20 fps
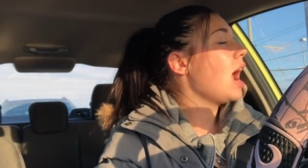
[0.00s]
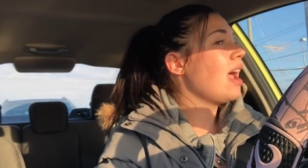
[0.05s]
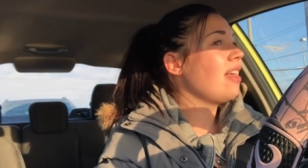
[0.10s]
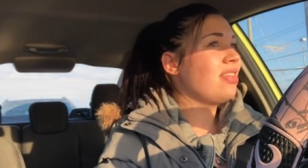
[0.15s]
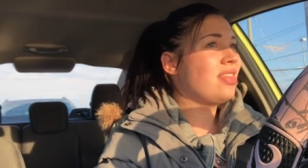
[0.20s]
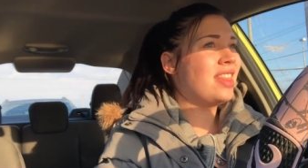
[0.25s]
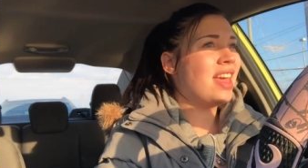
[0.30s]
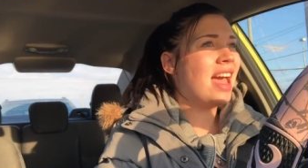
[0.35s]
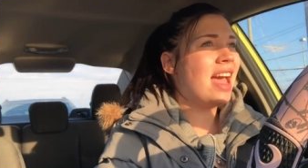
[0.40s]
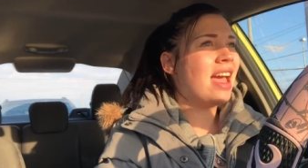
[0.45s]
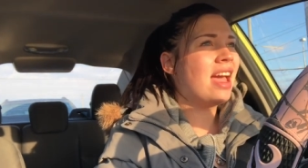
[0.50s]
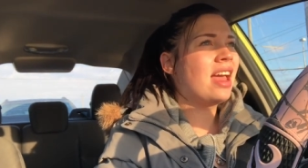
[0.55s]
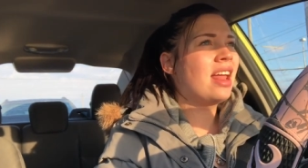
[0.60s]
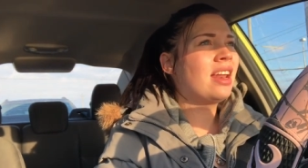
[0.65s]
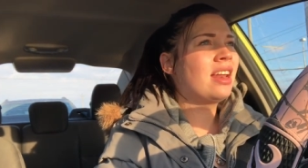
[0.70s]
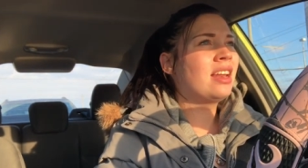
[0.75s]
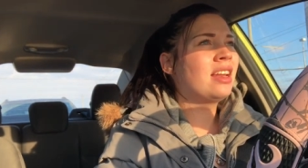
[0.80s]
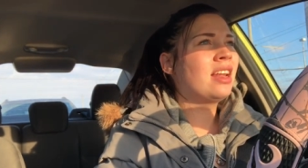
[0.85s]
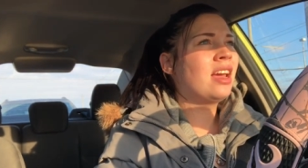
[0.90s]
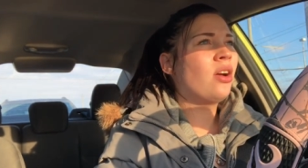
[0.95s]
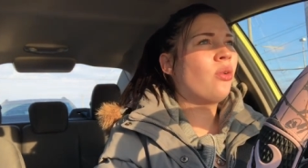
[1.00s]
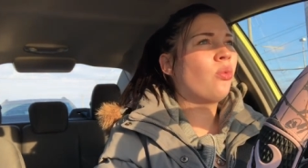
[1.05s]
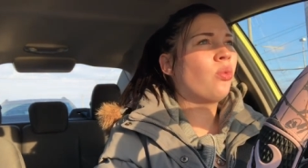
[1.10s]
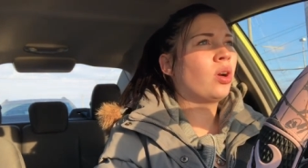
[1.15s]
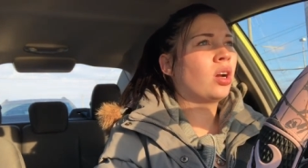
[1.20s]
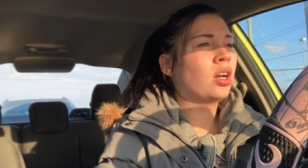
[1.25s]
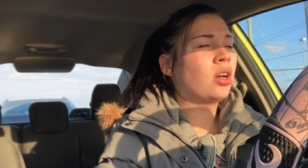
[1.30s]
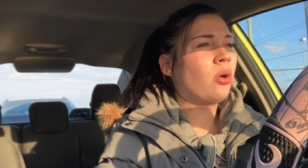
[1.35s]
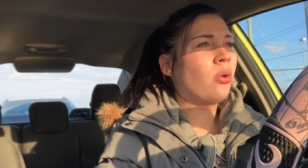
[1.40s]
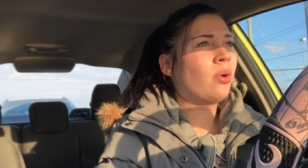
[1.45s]
And then
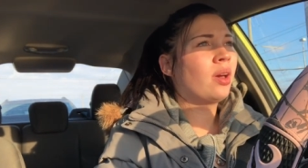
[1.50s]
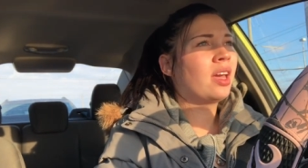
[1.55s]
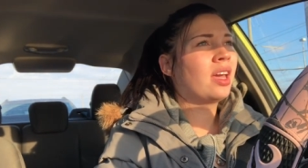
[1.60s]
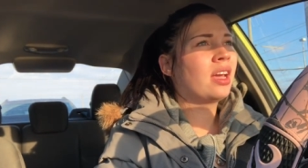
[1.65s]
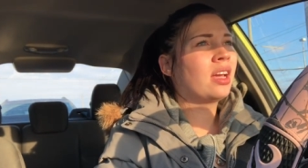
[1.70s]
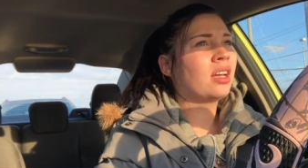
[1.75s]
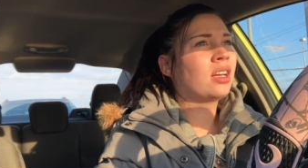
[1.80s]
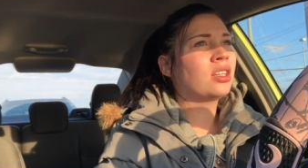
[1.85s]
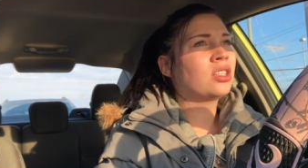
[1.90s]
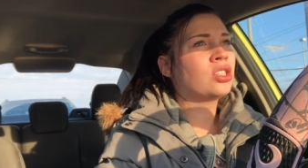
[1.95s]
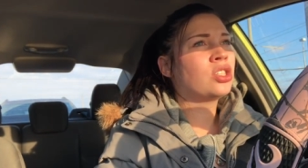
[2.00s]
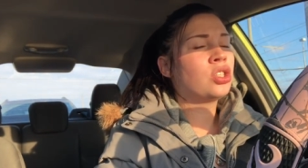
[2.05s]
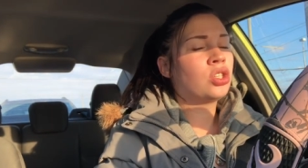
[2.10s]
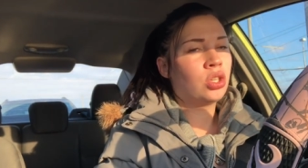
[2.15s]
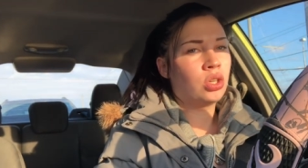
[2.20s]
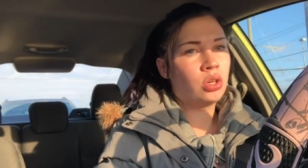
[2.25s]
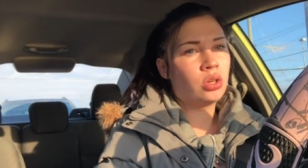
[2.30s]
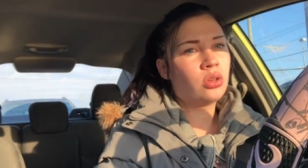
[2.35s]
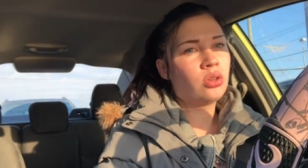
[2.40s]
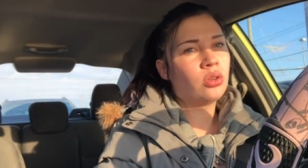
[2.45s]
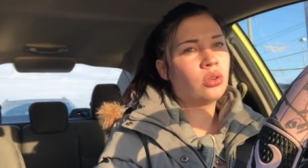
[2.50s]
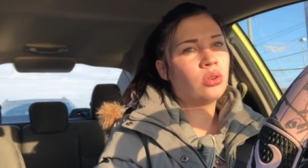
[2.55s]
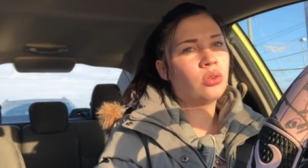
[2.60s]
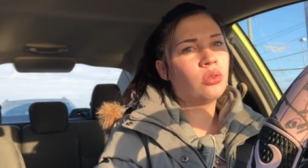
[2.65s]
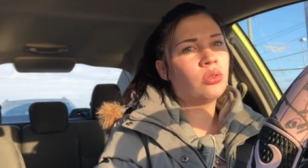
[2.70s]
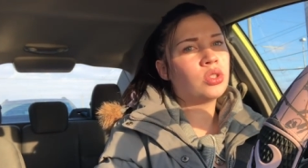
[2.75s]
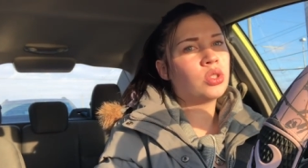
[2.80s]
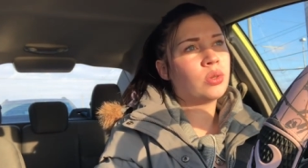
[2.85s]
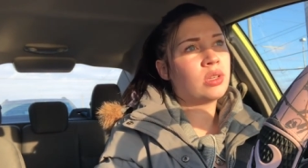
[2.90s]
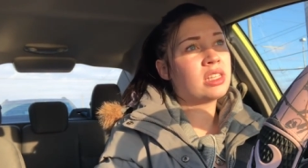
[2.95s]
we're going
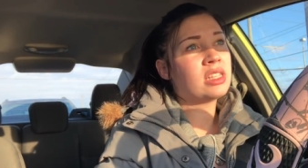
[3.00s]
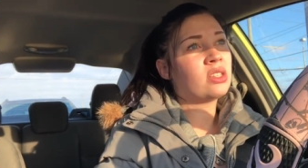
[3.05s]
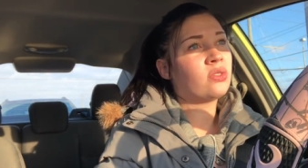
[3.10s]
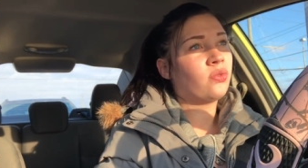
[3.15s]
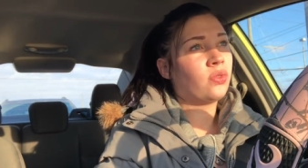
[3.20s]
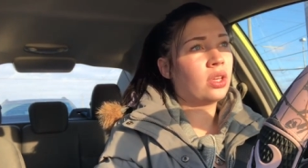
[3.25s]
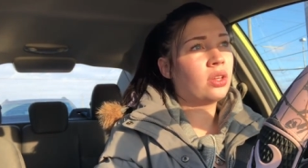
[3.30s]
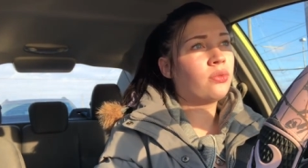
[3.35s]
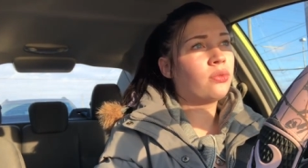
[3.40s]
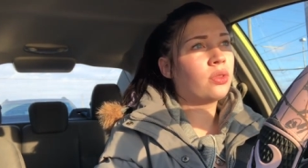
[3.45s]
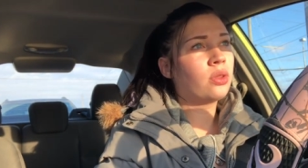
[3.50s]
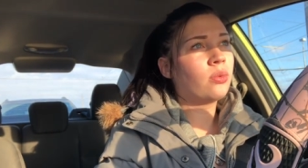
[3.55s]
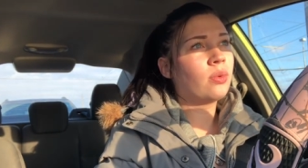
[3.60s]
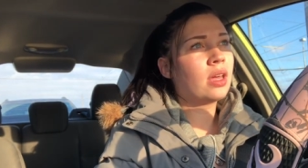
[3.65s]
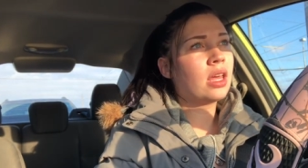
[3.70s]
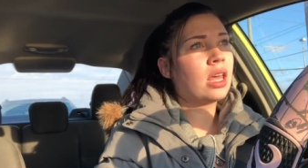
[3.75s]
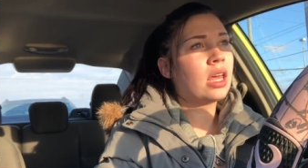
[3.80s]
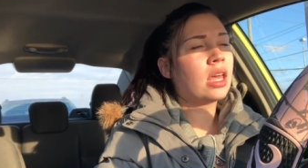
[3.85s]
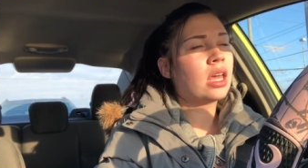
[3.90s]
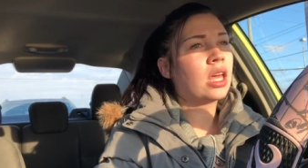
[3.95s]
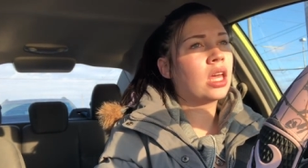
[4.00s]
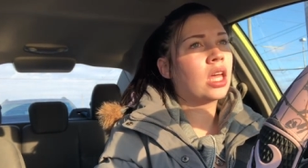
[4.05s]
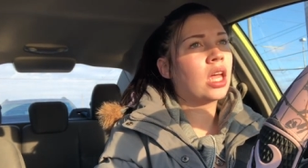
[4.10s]
to do his feet for the week.